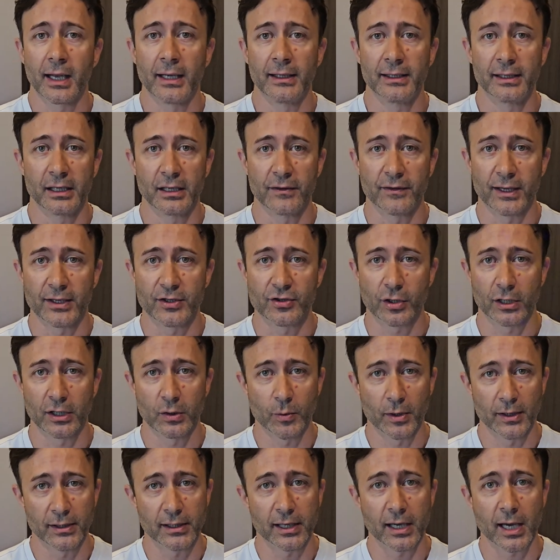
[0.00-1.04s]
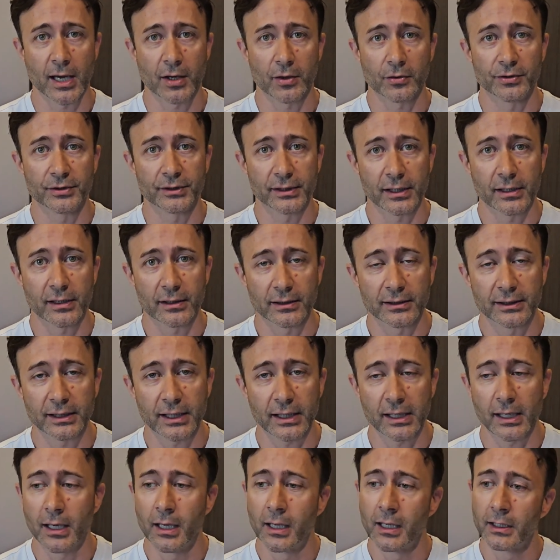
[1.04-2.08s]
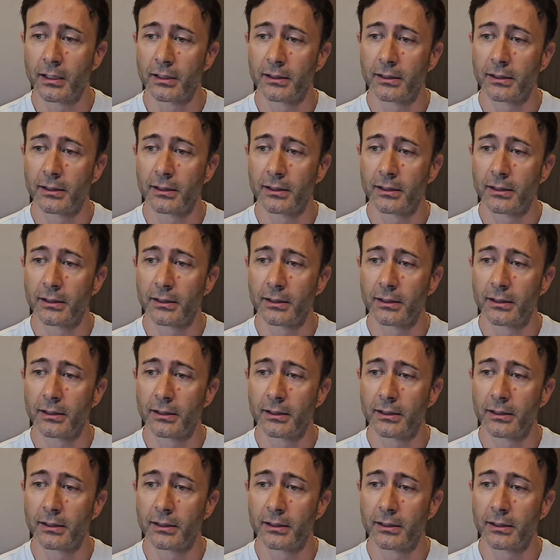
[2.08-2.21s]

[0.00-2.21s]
and then eventually when they are on TRT,